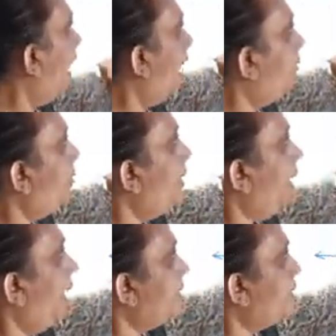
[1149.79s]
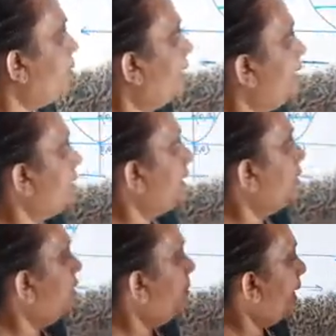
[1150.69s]
up, x squared is
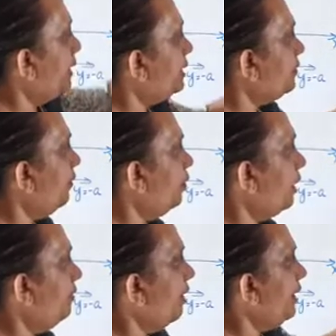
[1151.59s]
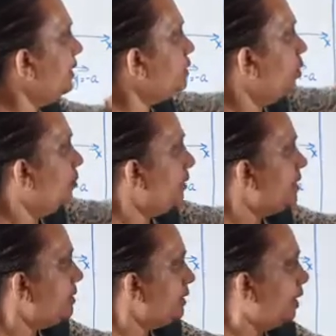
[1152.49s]
equal to minus 4ay, it
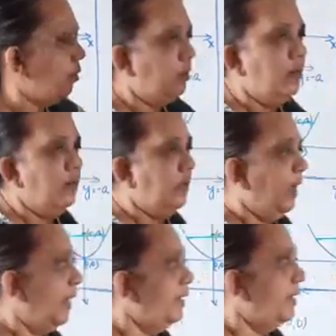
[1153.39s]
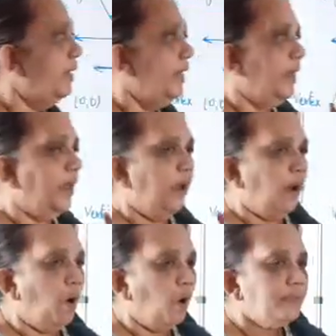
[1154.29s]
opens down. And
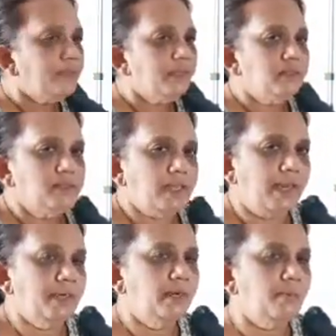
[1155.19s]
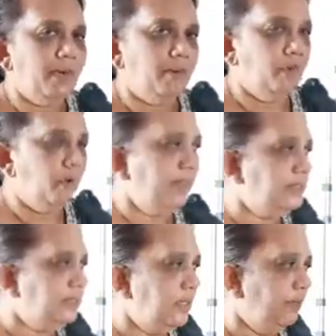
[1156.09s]
all the standard
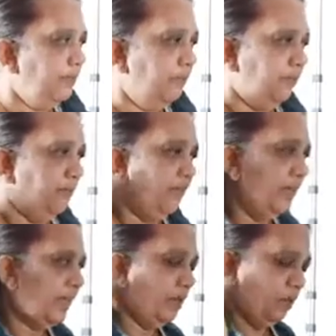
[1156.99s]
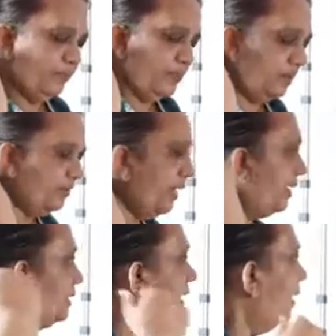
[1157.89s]
parabolas, we can observe
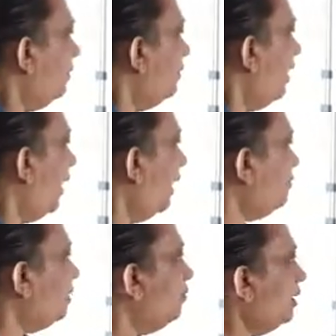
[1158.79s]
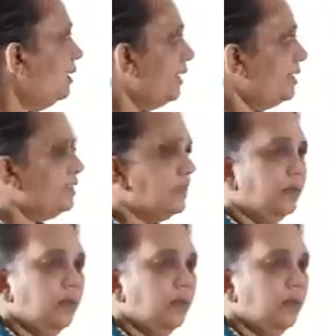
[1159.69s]
that they have the vertex.